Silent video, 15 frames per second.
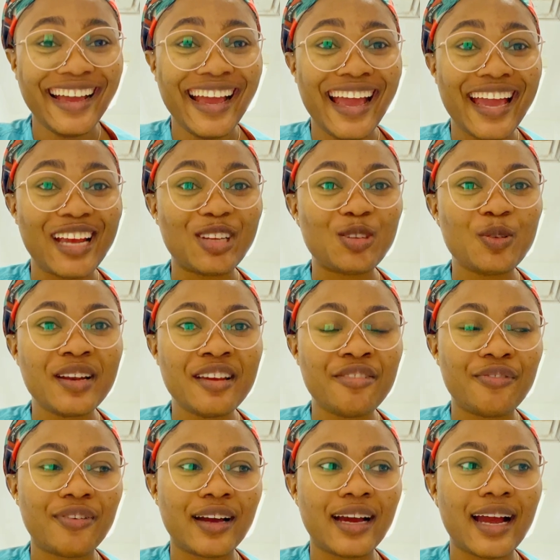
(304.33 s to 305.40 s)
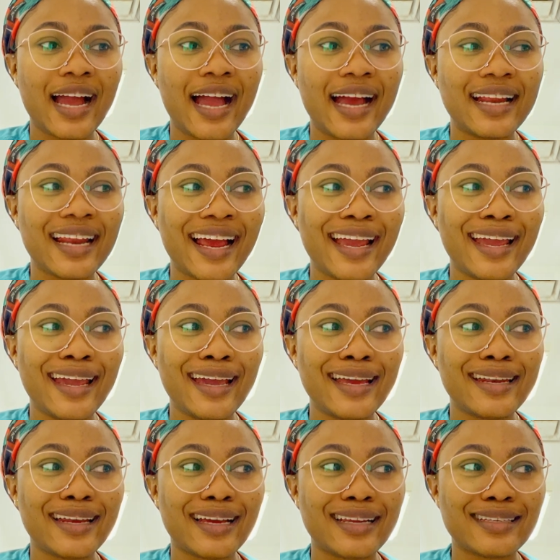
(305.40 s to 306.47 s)
It's really far, and I heard
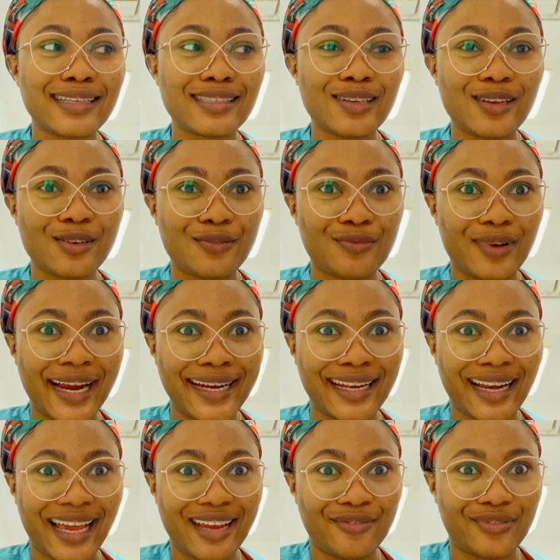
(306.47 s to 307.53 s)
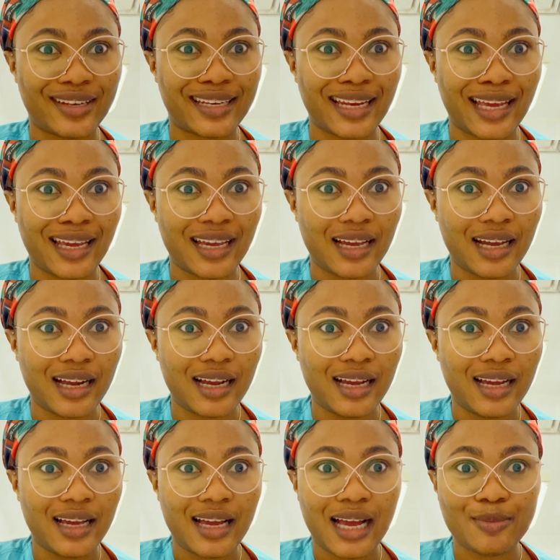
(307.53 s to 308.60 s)
there's a lot of wildlife there.
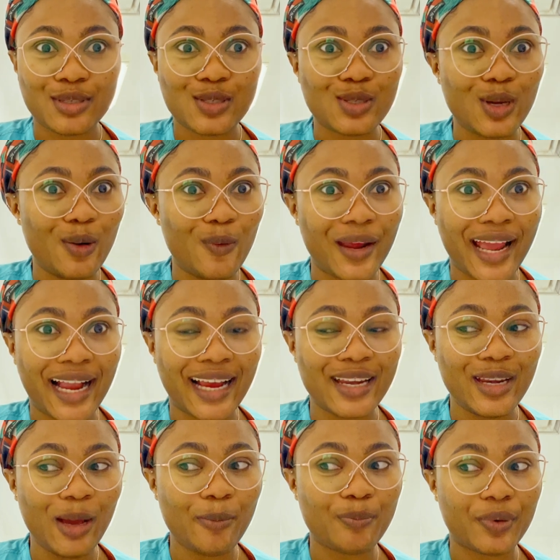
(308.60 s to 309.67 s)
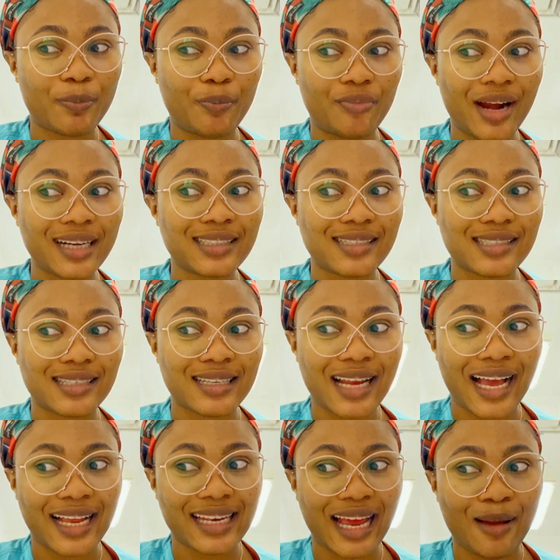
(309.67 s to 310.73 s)
I'm sorry, I cannot be practicing,
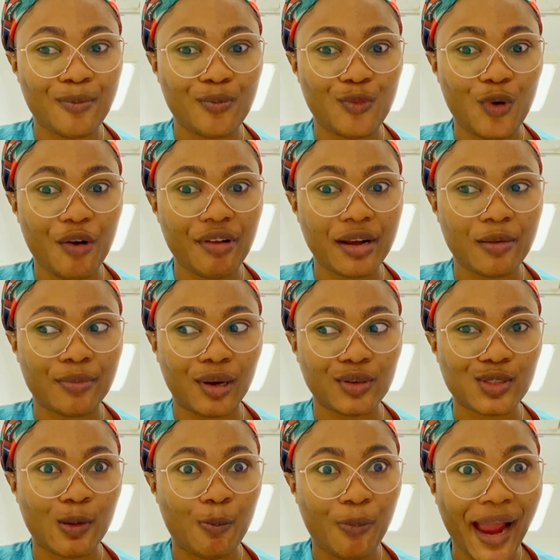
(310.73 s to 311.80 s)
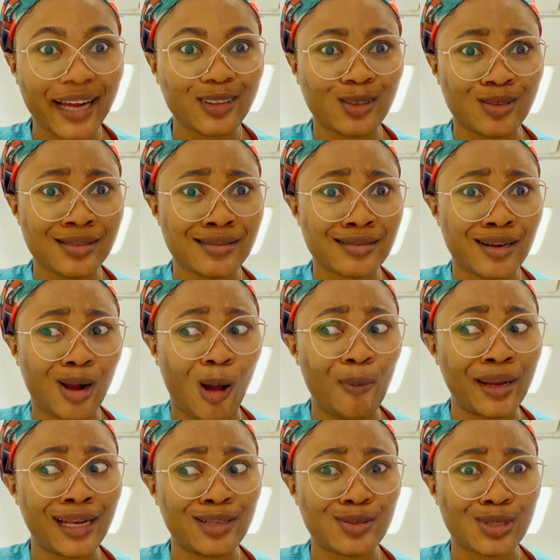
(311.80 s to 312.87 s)
and I'm worried about some pythons
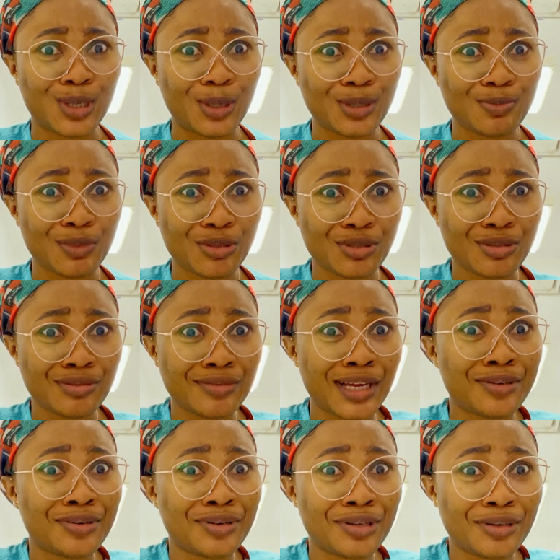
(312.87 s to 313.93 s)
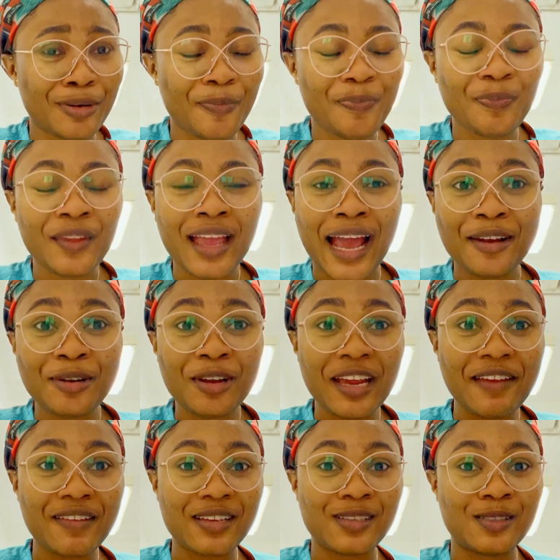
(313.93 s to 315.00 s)
coming into the hospital. I don't know
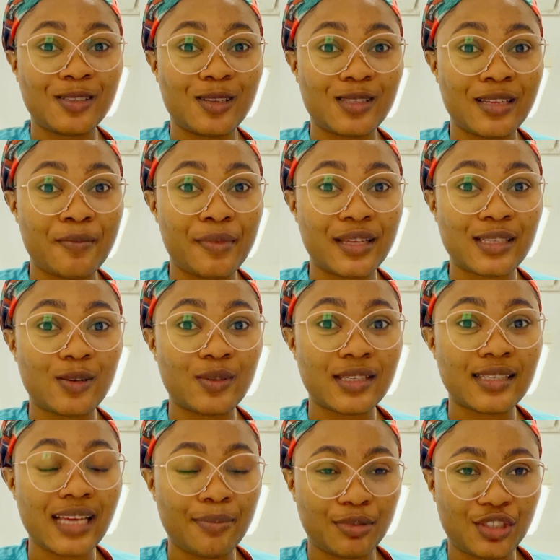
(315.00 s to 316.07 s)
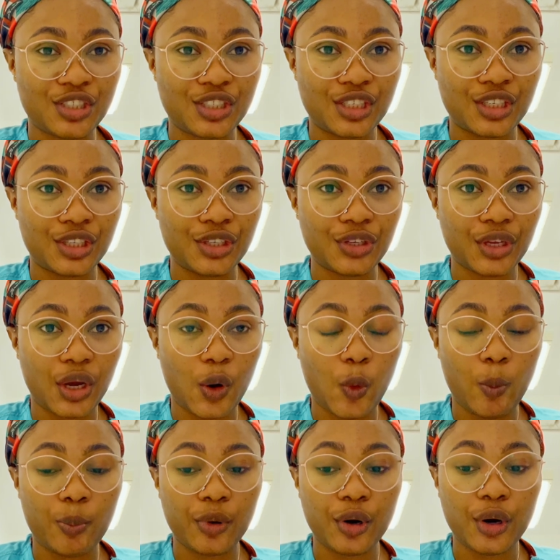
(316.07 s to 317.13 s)
if that's just a misconception, you know,
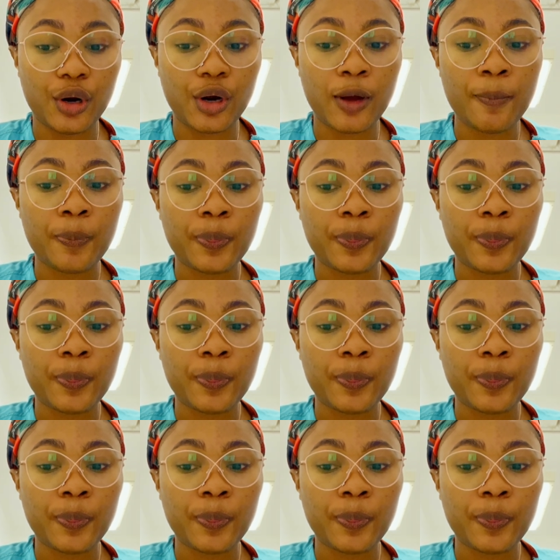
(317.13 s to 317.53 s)
but